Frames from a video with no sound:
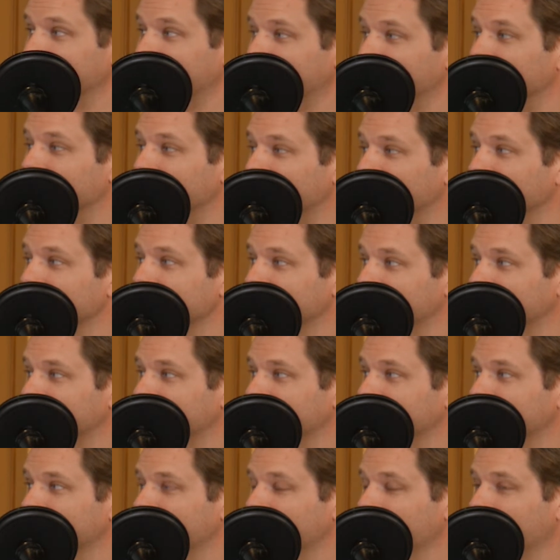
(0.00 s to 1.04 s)
in the first place.
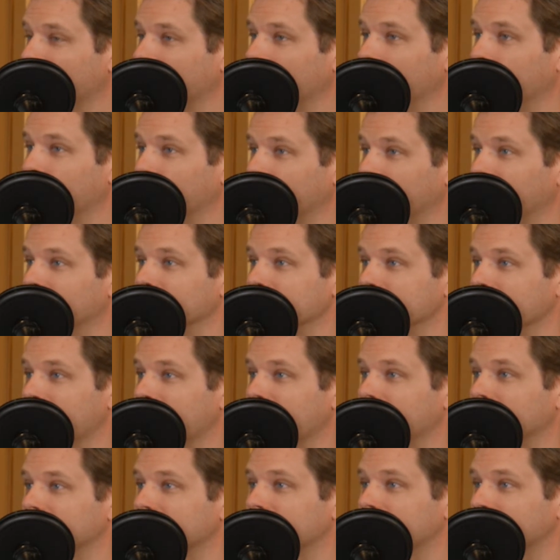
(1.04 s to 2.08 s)
Prayers
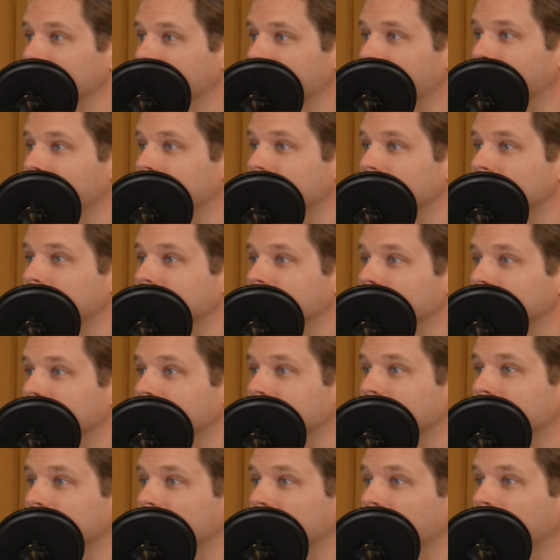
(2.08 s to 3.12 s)
at city councils
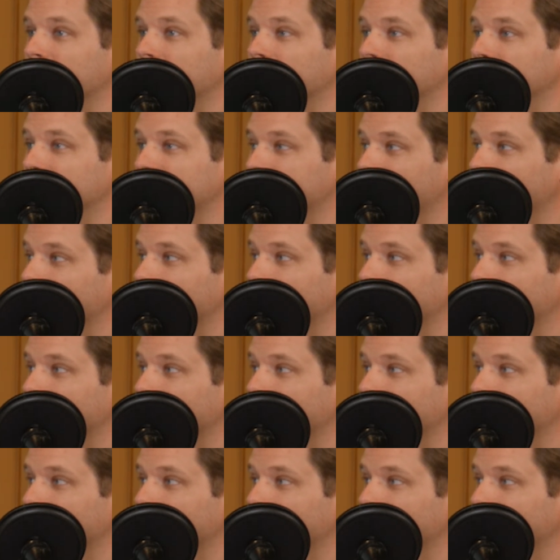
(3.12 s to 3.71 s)
and state